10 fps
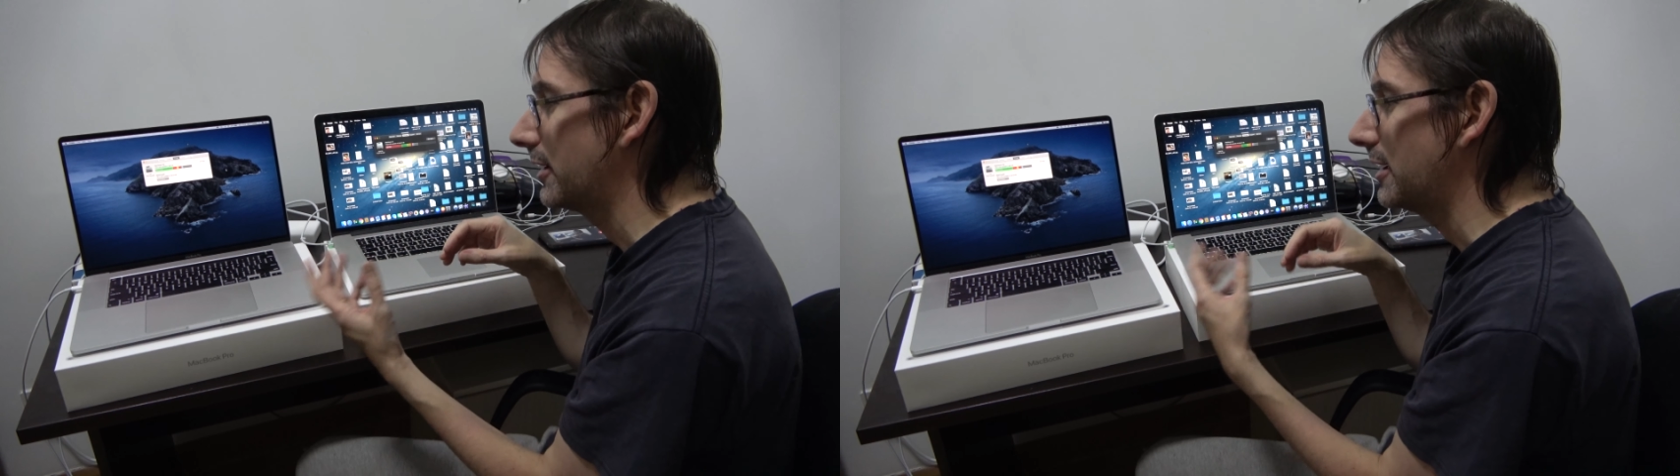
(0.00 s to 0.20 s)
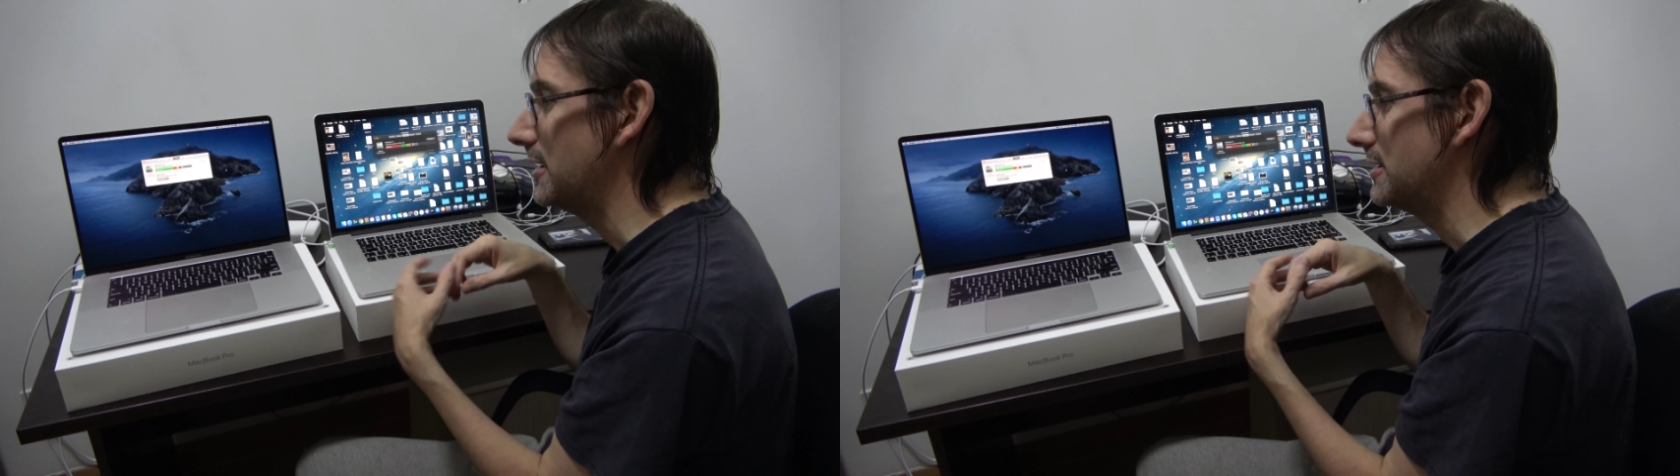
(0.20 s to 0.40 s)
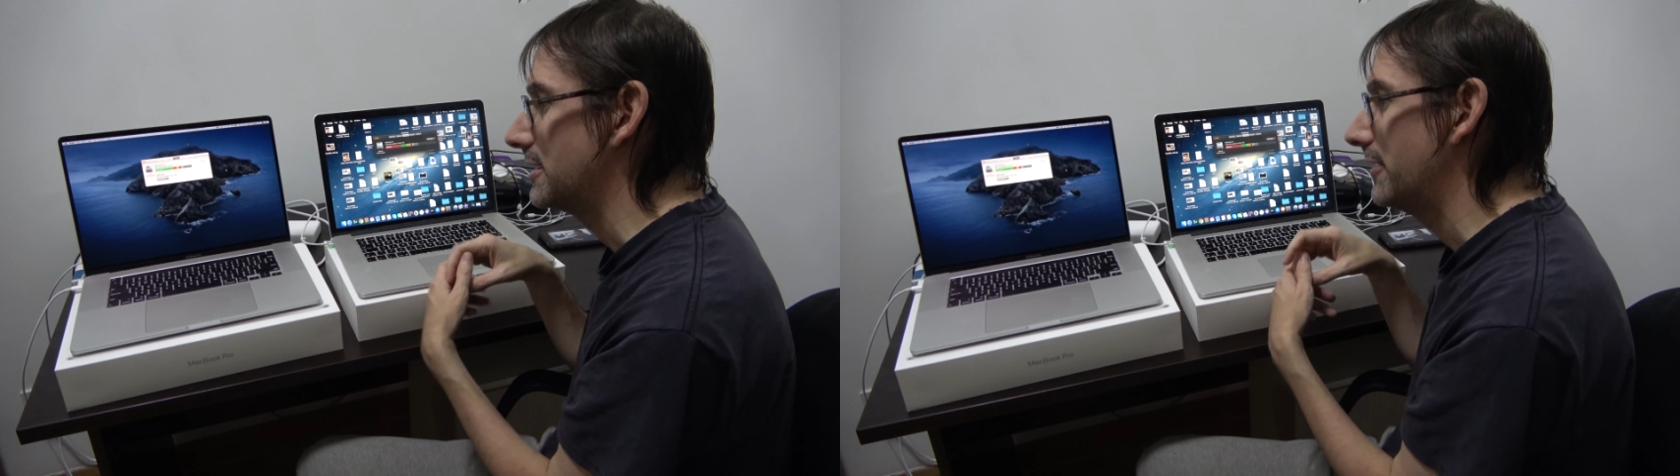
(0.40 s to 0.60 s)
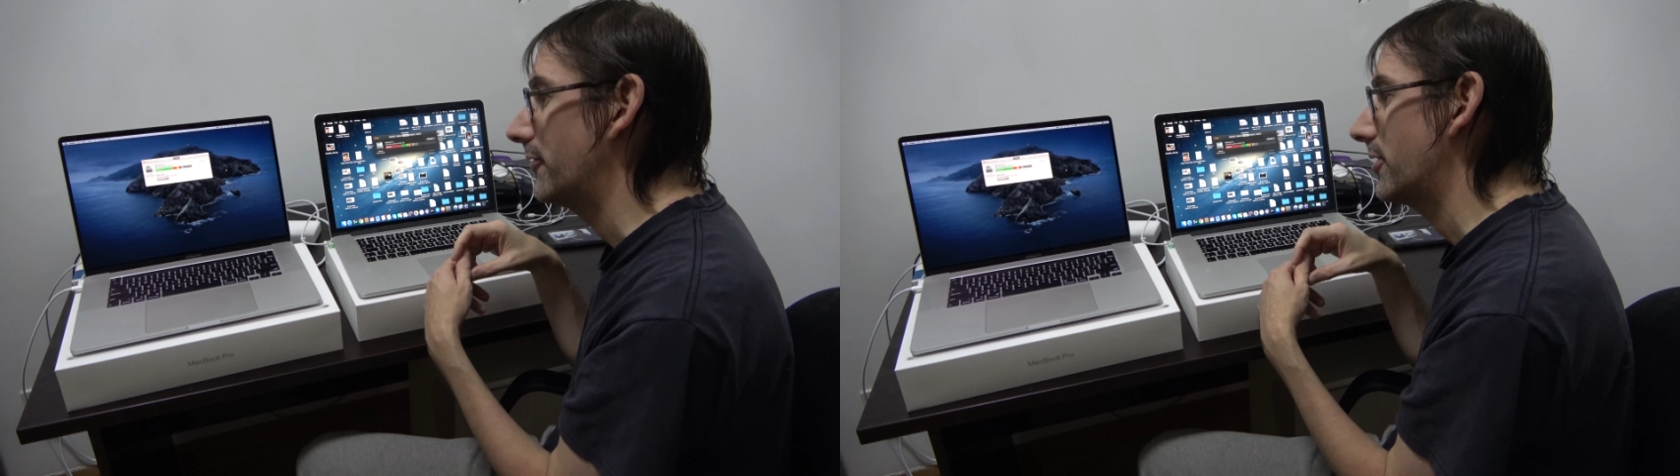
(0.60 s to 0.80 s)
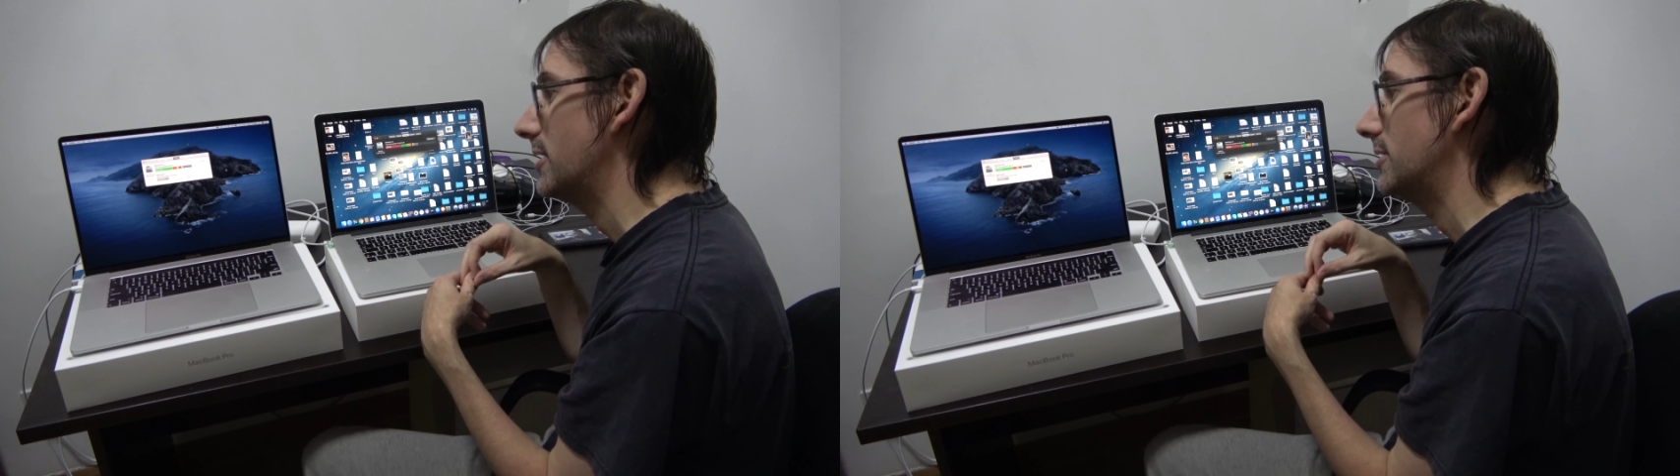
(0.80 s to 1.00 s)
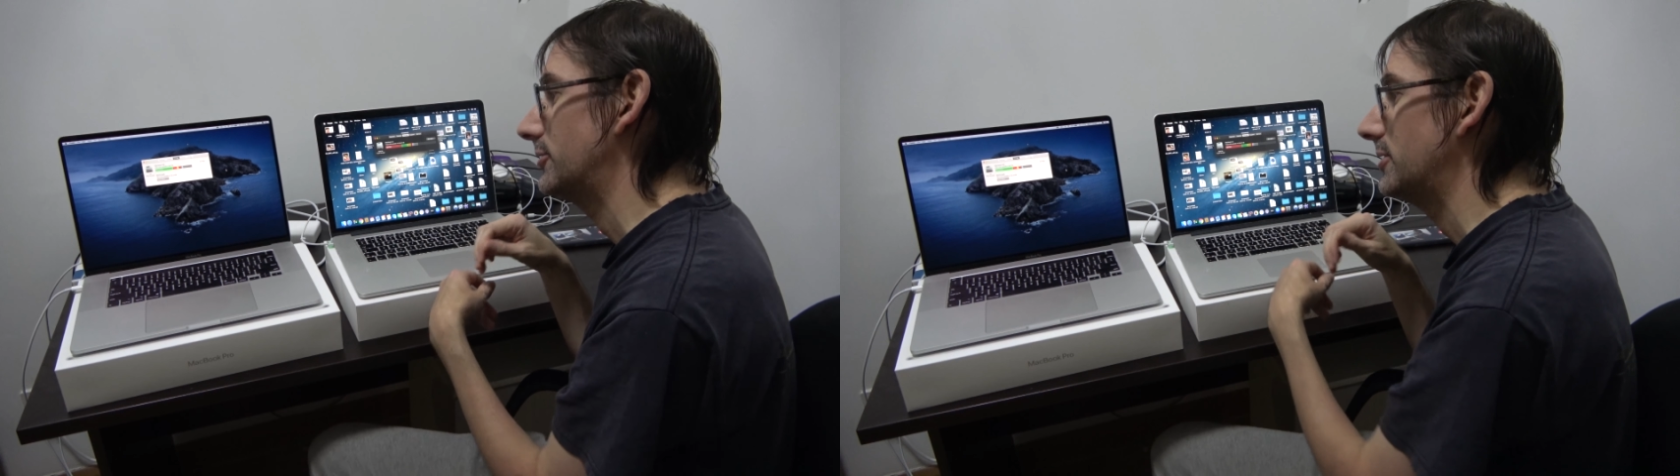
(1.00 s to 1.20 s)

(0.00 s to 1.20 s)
keys and everything else.